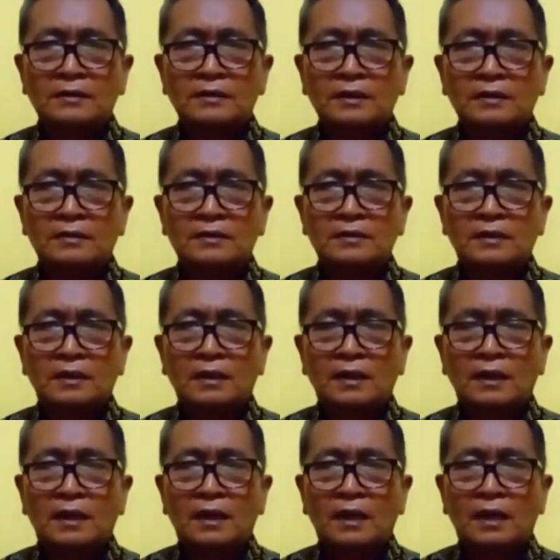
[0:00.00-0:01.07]
Yes,
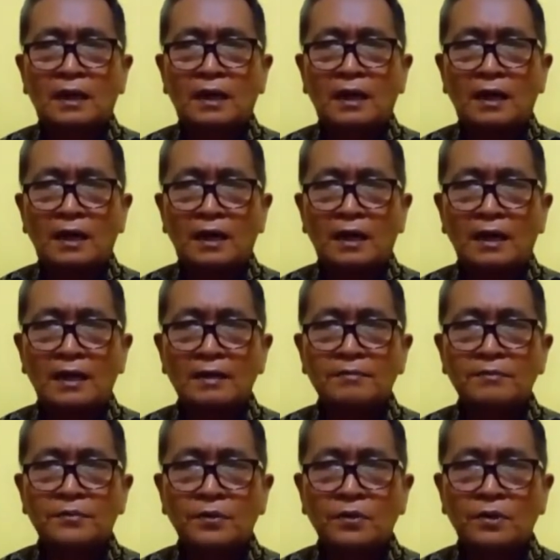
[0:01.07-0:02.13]

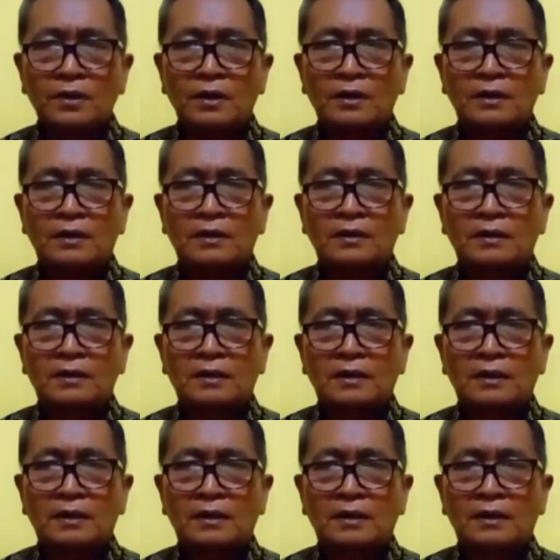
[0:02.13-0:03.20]
I'm bored
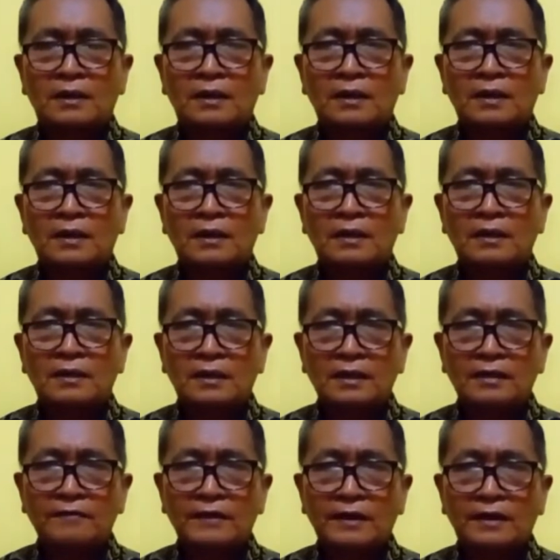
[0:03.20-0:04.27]

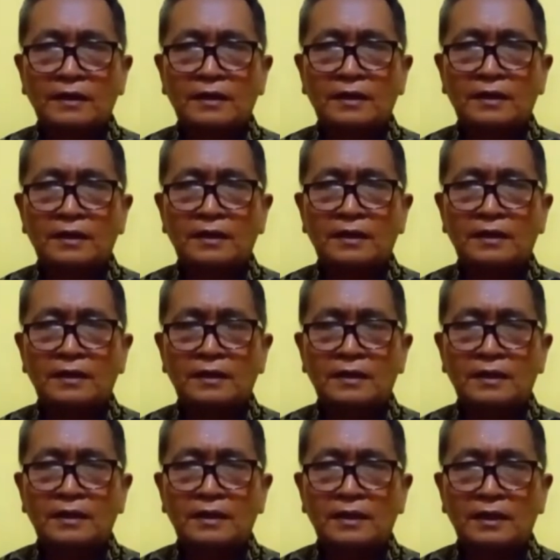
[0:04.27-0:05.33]
living
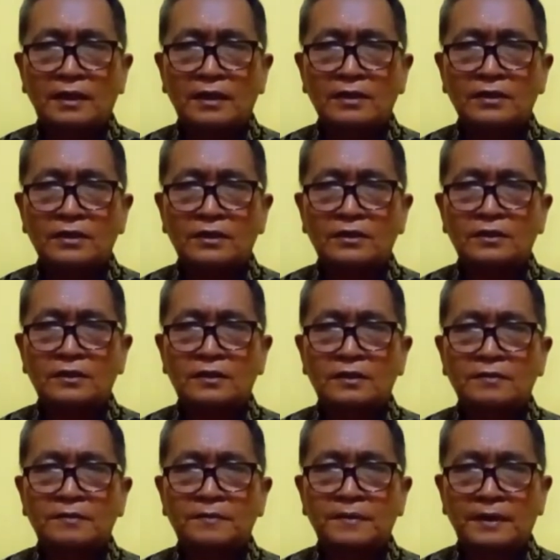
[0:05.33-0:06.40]
in
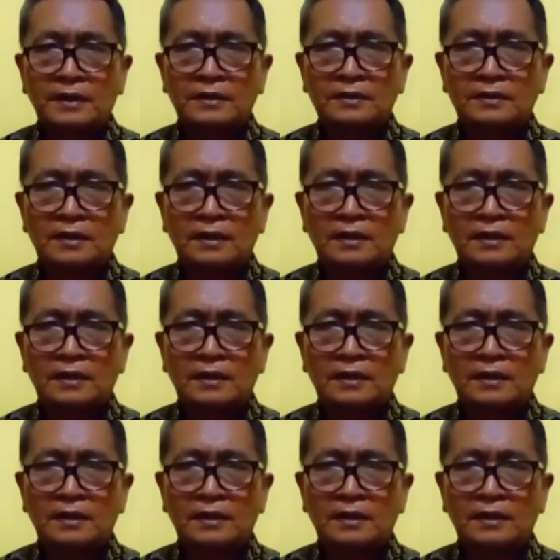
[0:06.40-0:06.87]
this place.